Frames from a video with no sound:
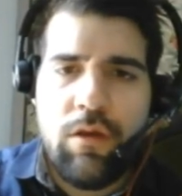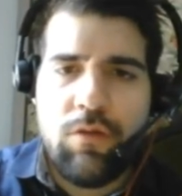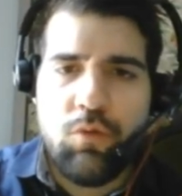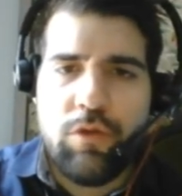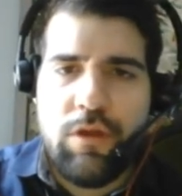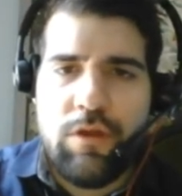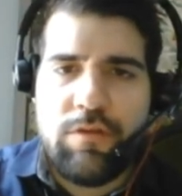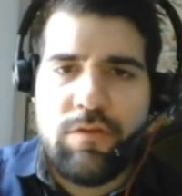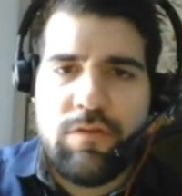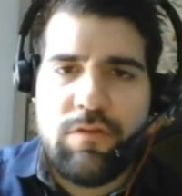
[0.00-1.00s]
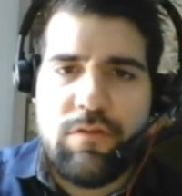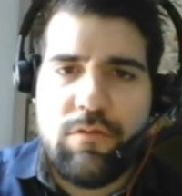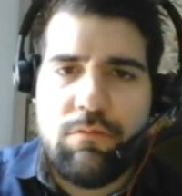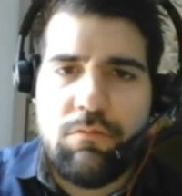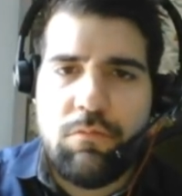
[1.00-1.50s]
It's
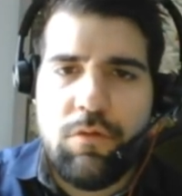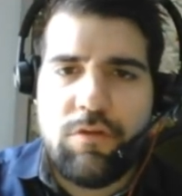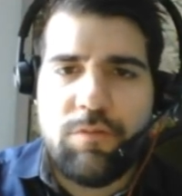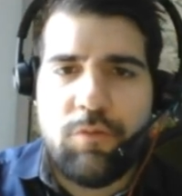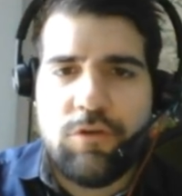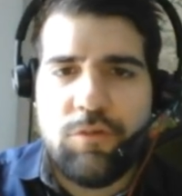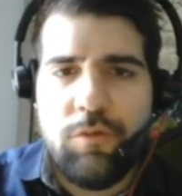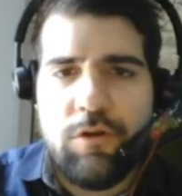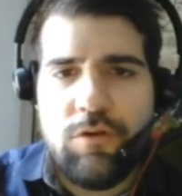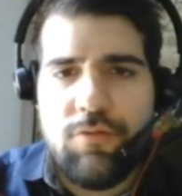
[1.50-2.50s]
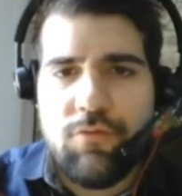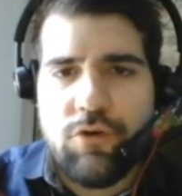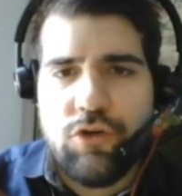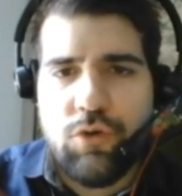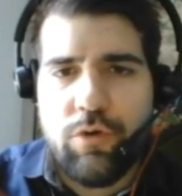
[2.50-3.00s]
a possibility for
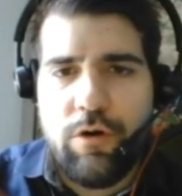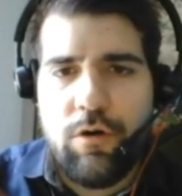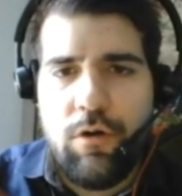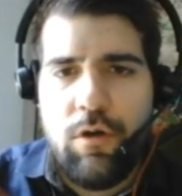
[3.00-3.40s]
sure.